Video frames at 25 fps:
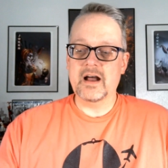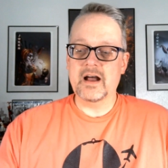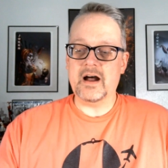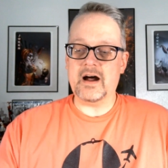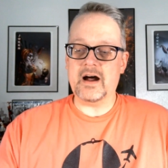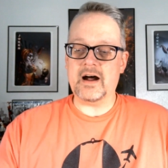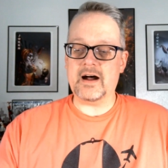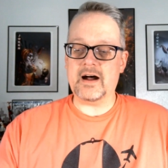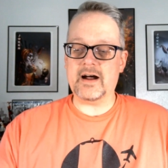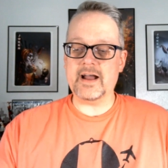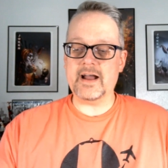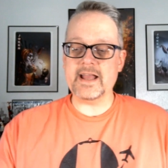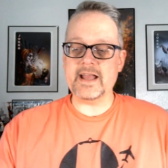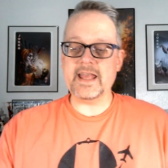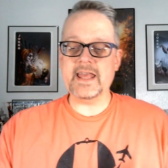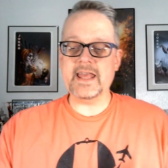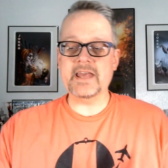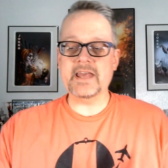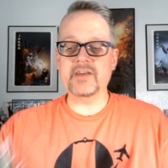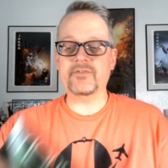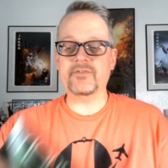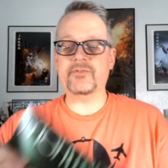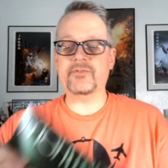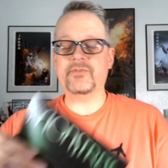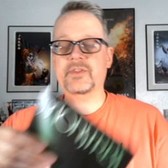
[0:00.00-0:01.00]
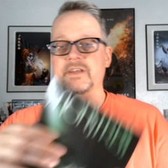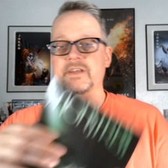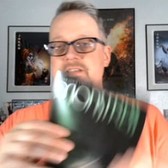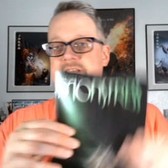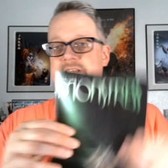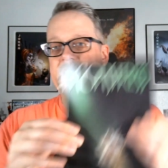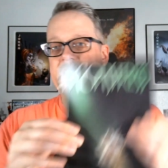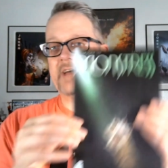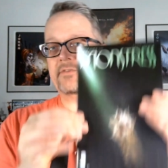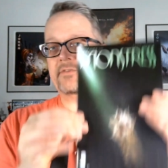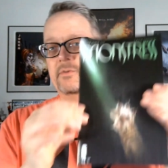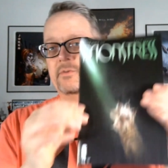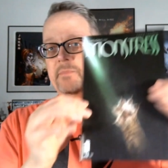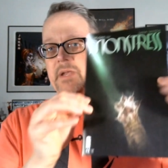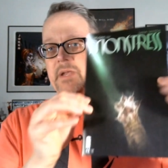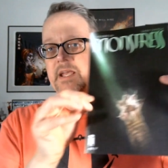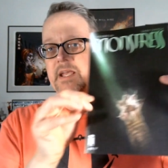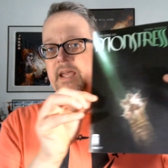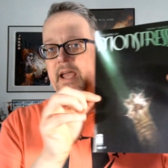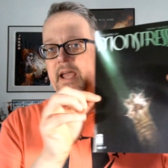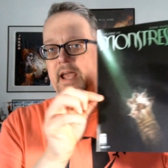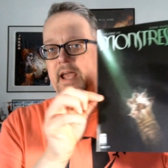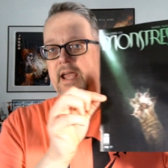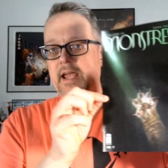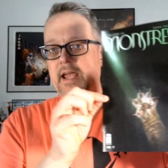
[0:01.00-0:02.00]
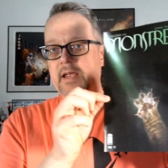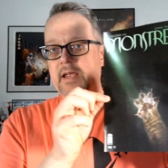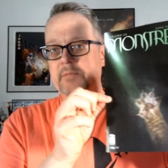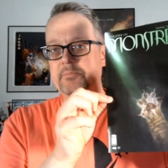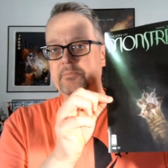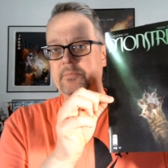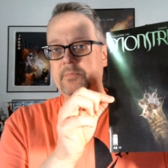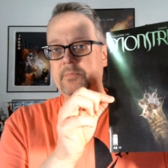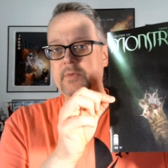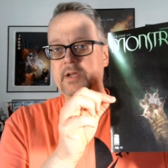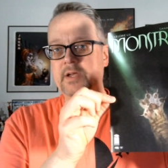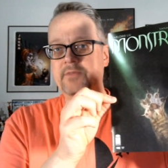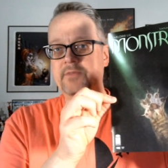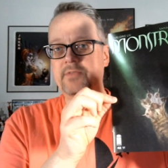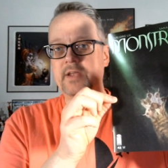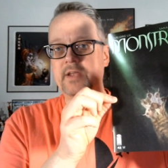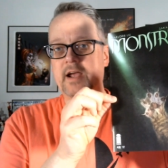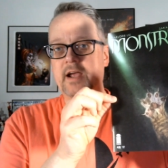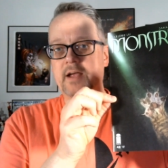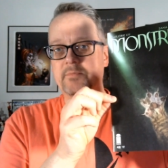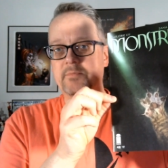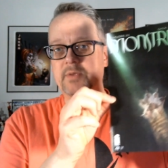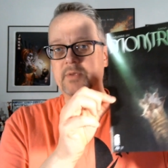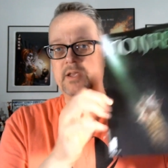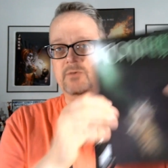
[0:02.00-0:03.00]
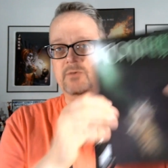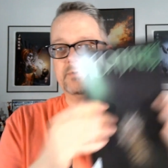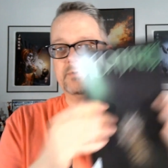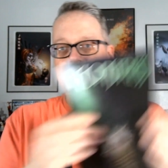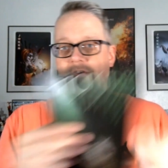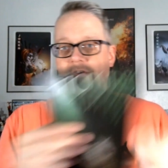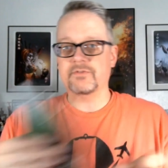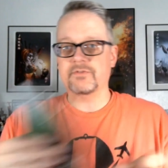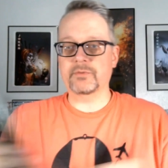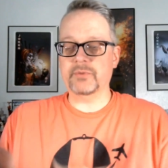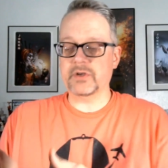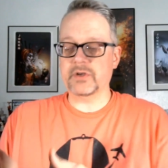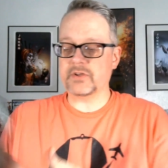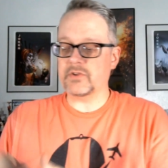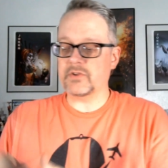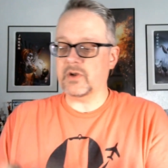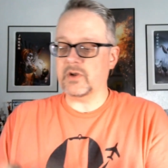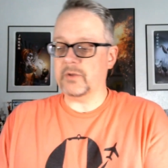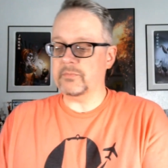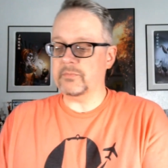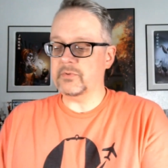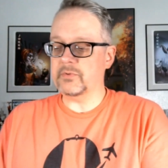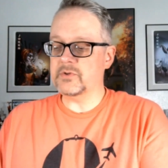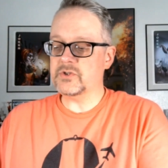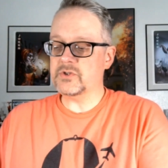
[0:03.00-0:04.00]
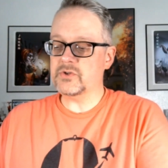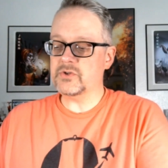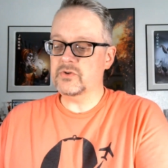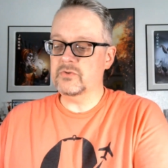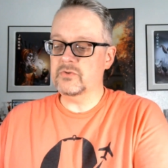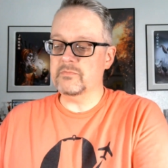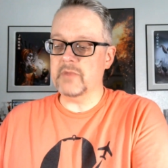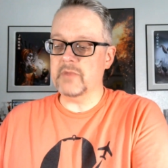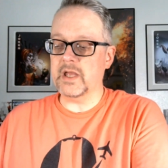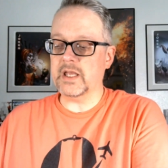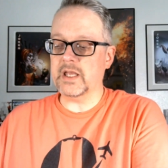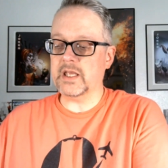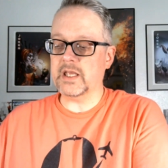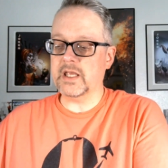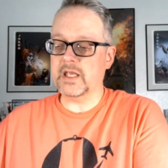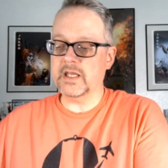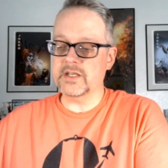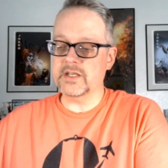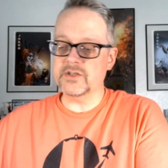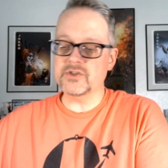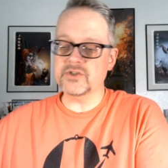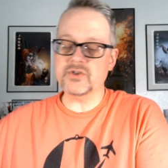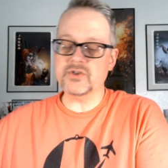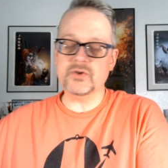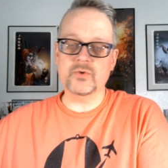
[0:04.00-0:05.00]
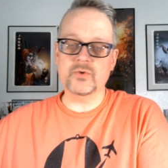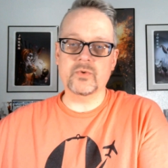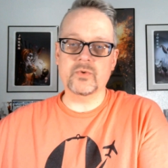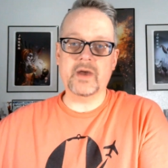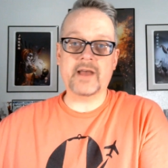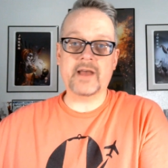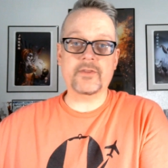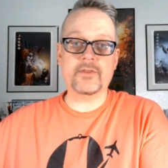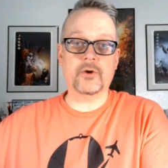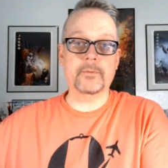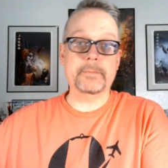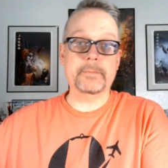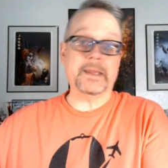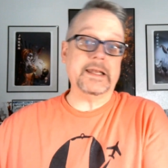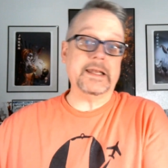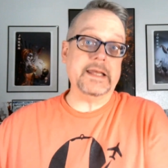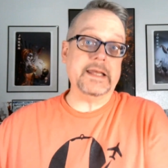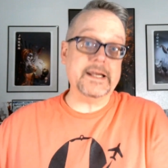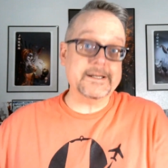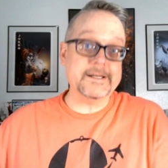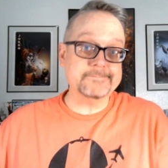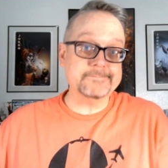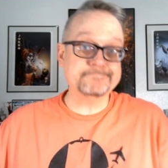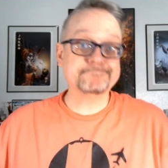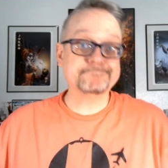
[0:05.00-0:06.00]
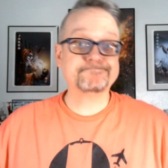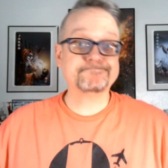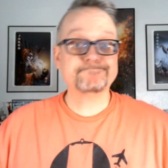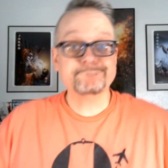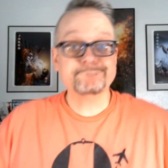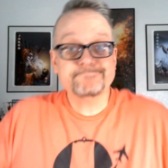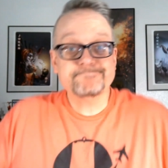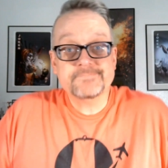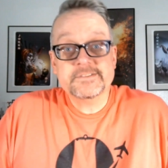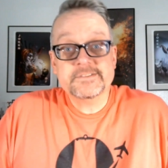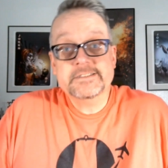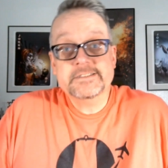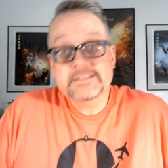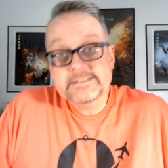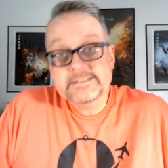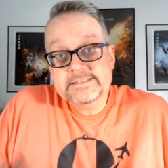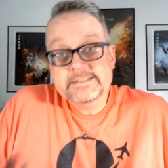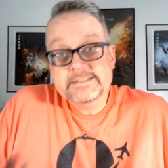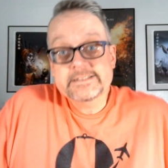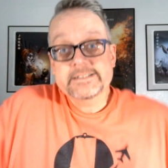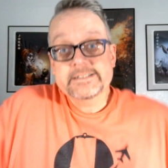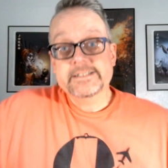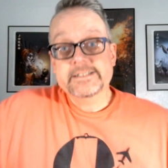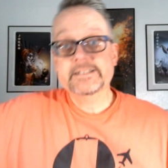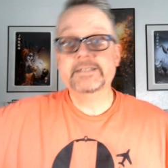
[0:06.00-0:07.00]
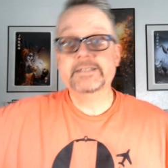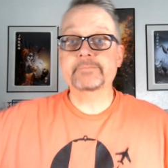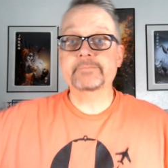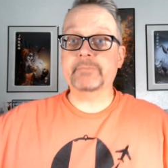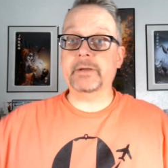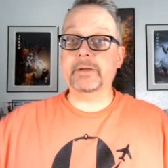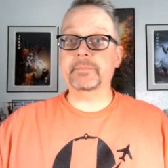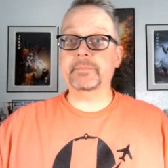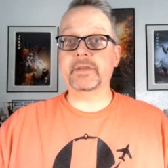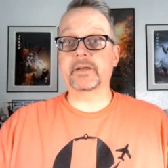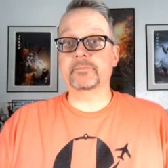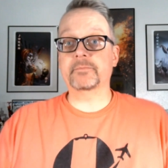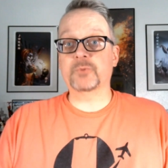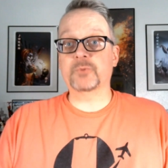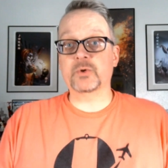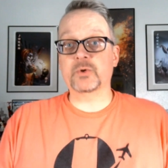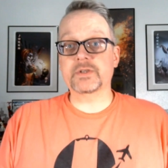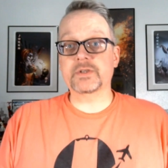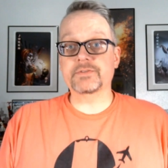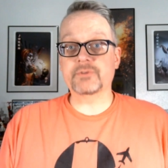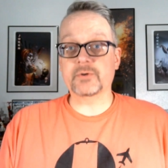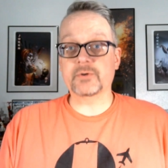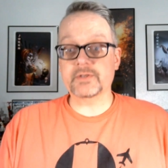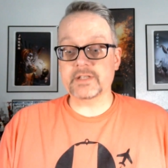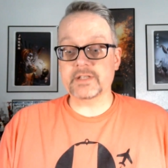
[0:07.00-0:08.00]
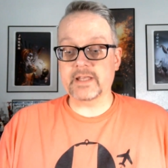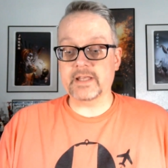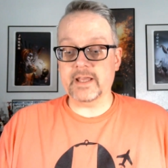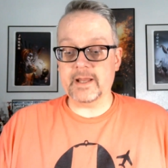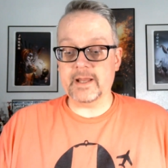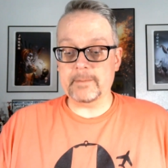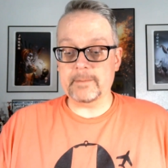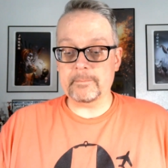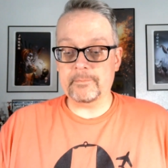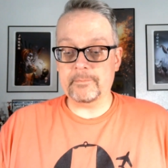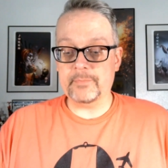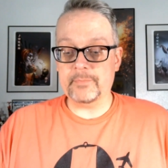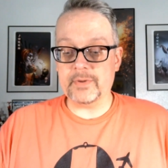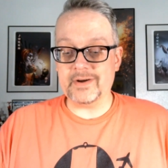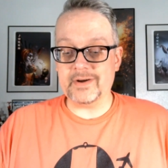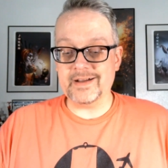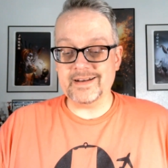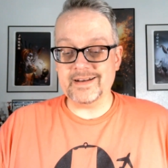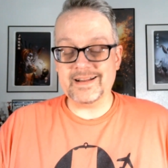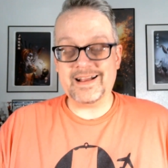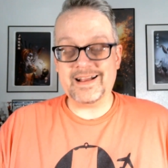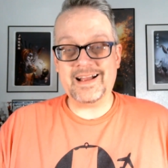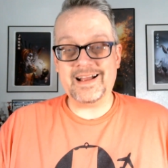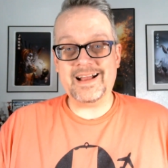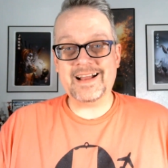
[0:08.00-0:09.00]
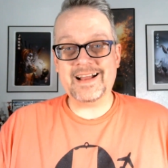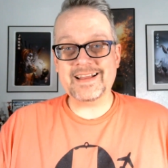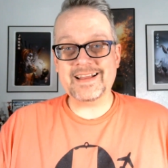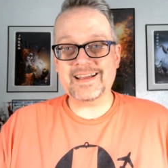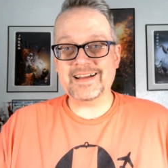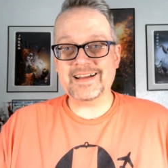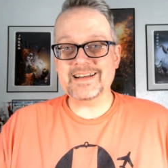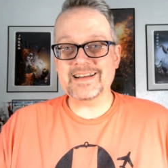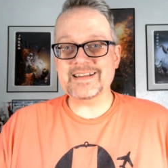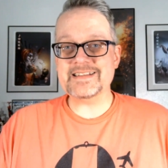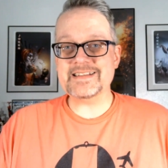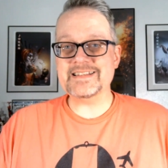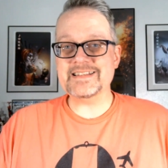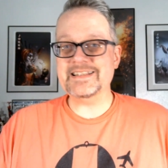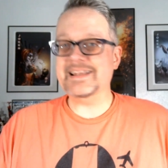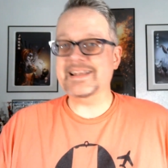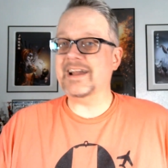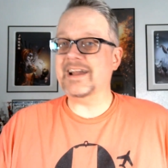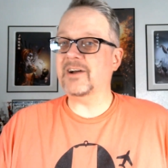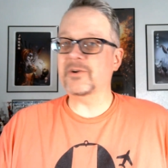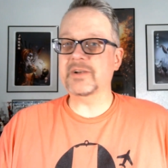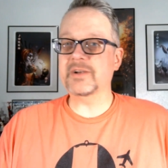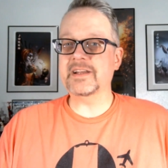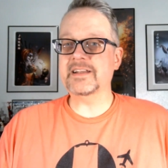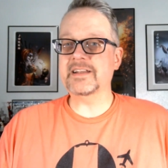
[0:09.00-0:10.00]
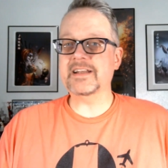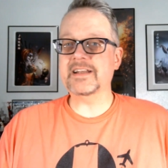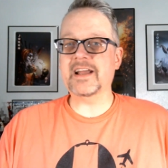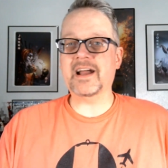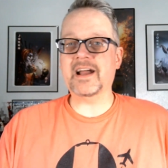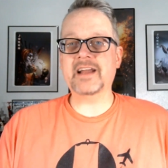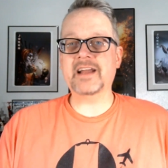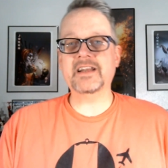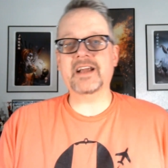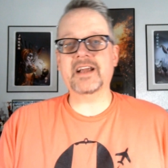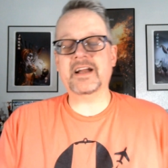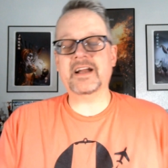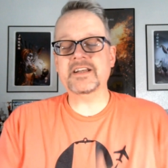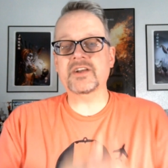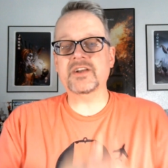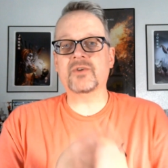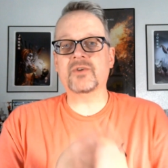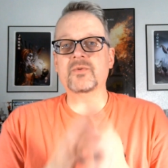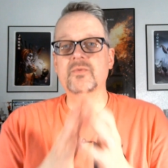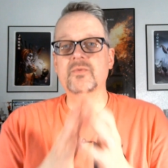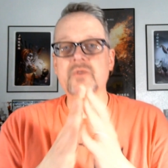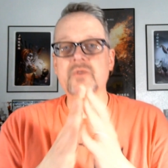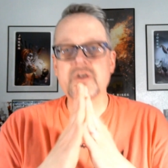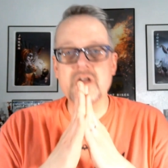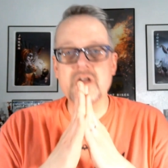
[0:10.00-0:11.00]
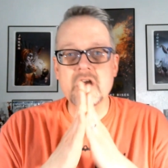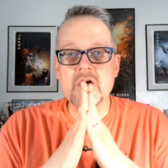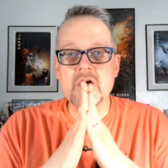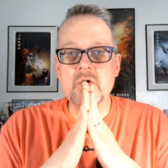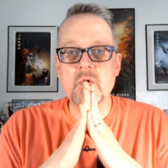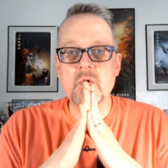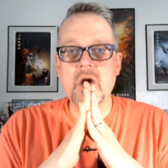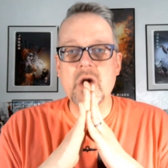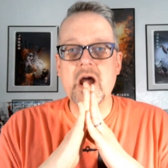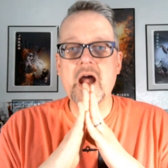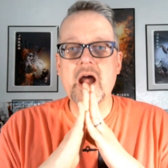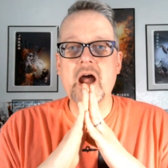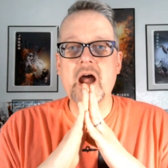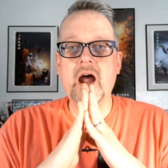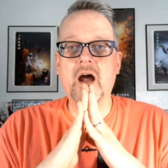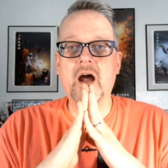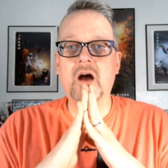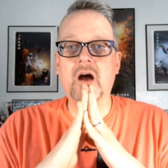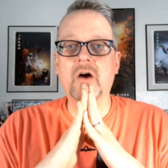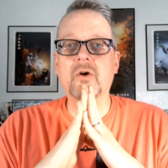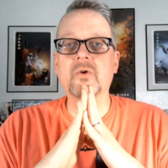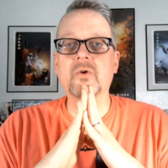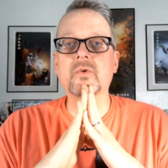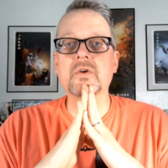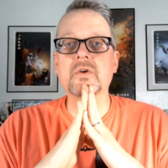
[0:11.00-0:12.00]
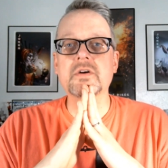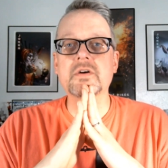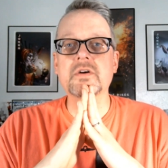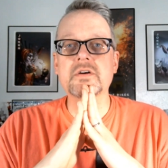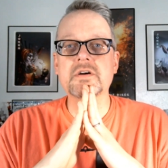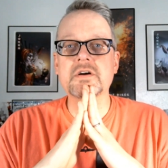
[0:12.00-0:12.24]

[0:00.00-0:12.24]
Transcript: Uh, if this ever became, if the IP was ever picked up to make into other media, might become more difficult to get. But I kind of doubt it. I I don't know how.